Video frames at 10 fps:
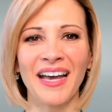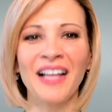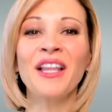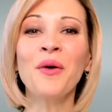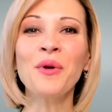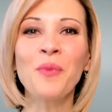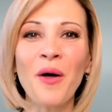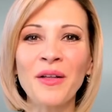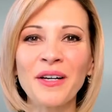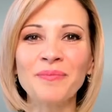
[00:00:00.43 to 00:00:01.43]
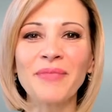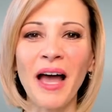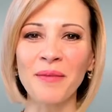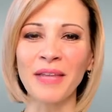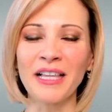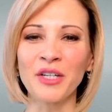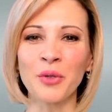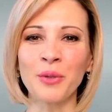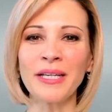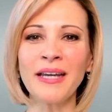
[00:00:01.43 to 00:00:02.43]
Hello and welcome. I'm Leyla
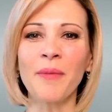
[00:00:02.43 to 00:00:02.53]
Gulen.